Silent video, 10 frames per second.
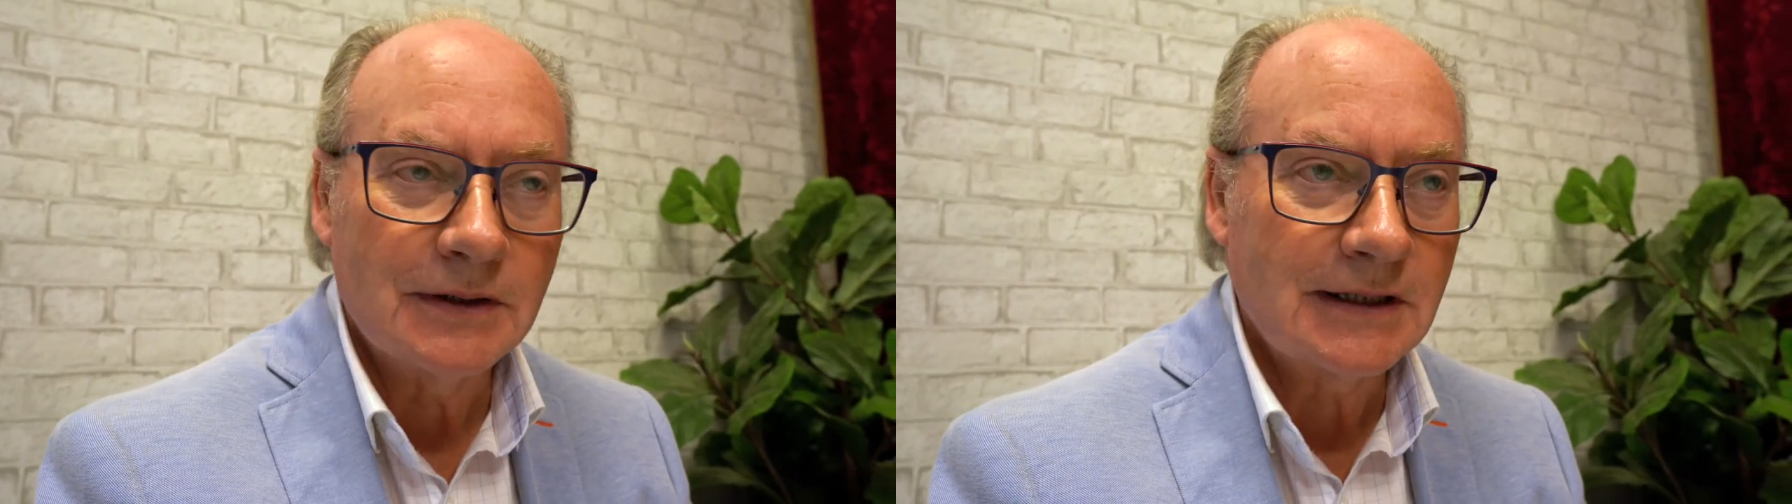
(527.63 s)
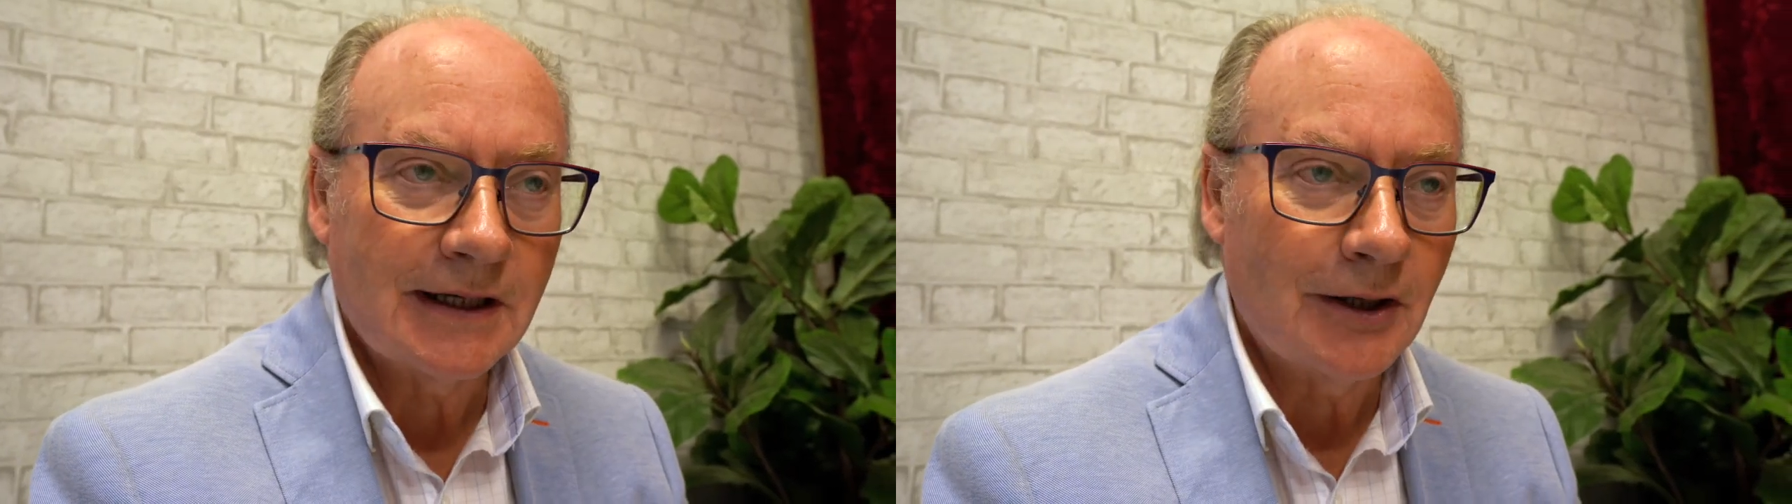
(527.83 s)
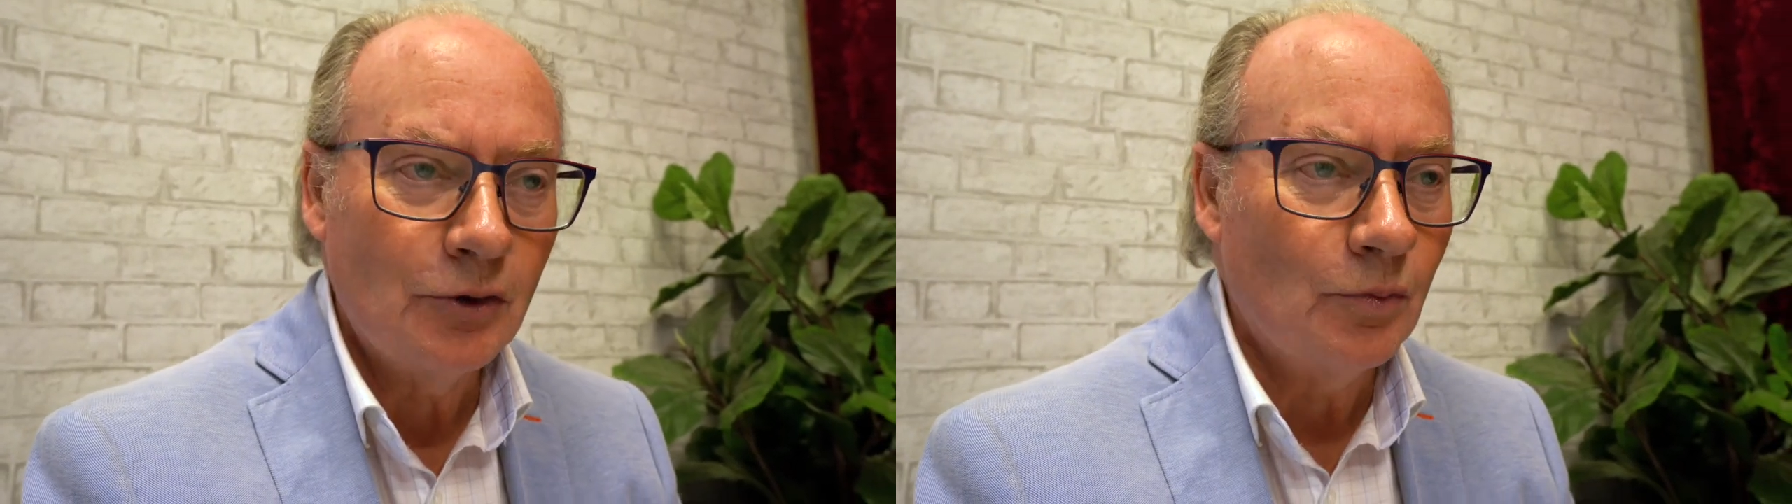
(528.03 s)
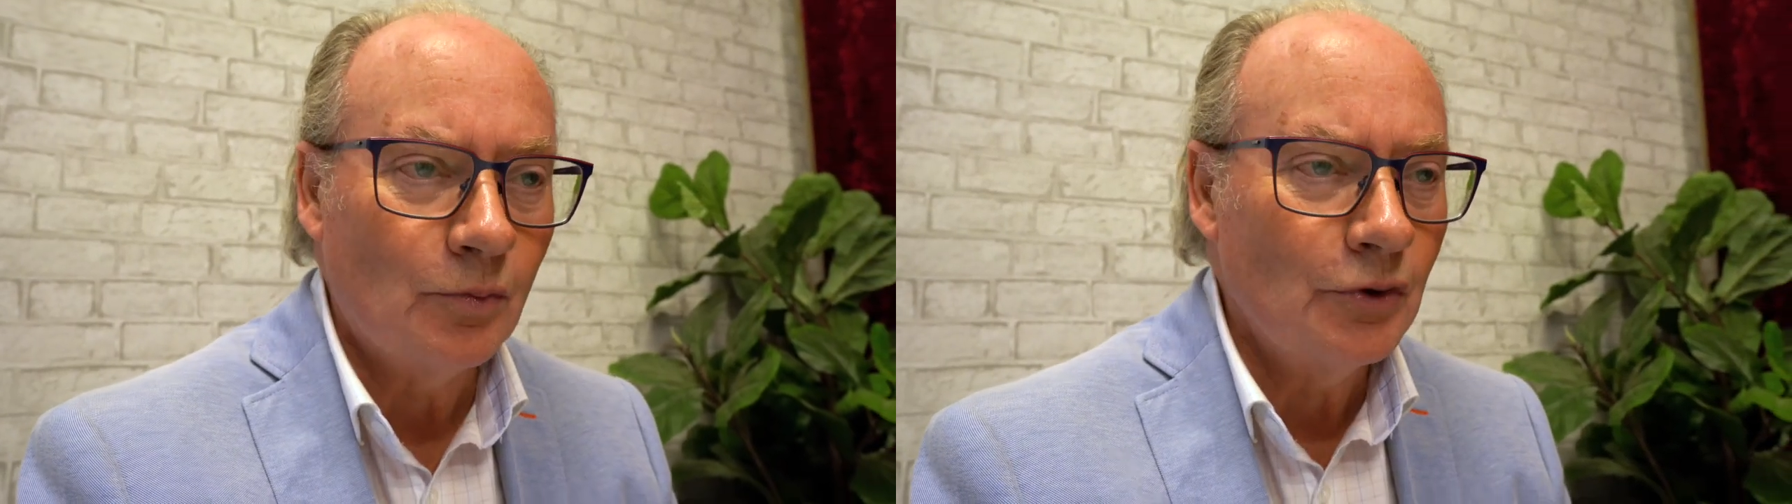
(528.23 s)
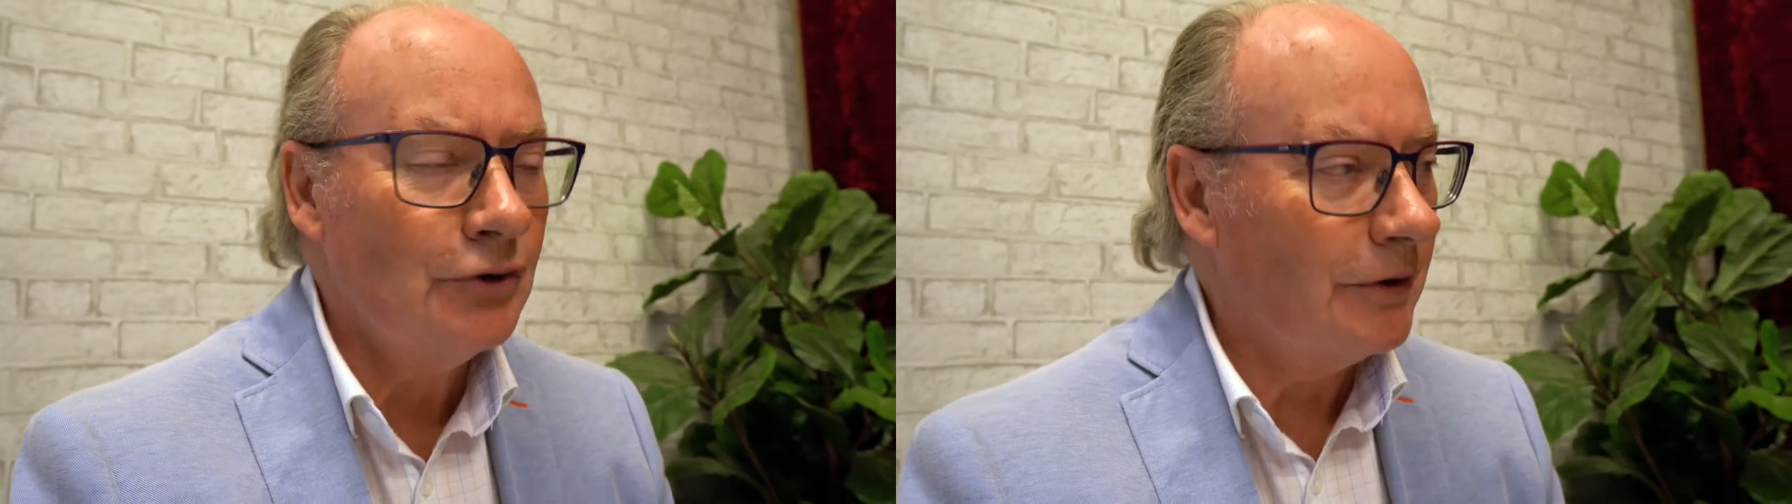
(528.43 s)
It's like an open
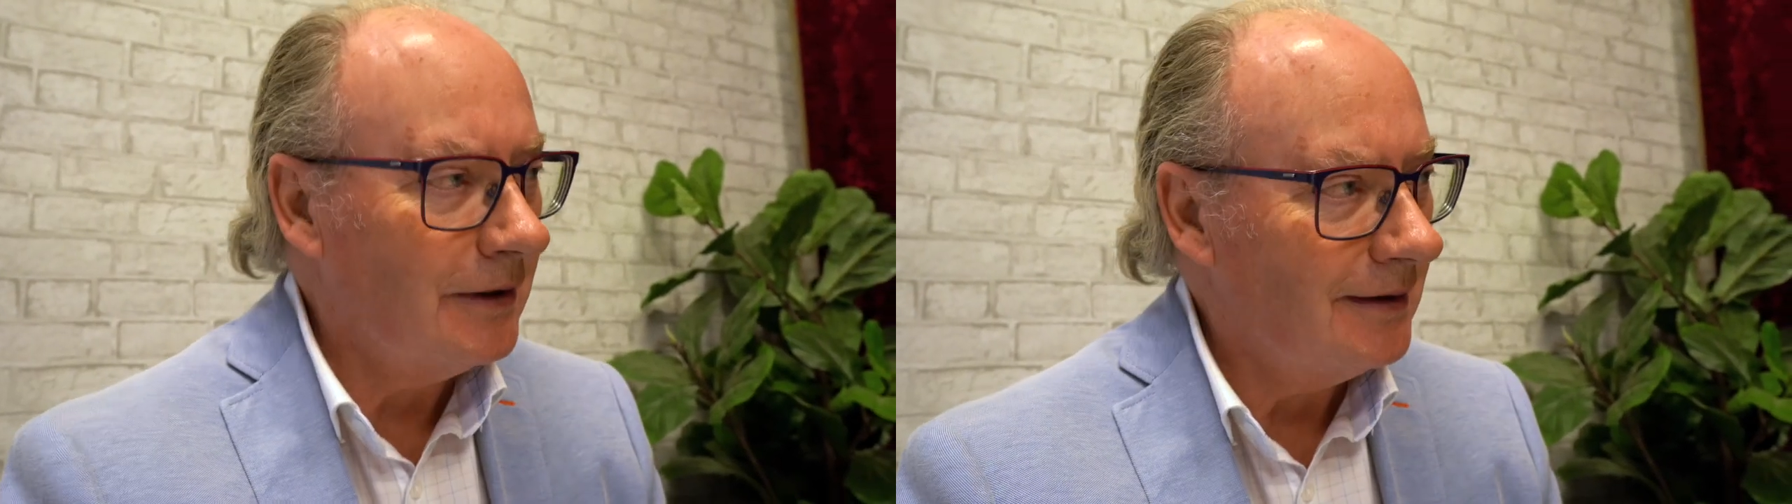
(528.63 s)
wound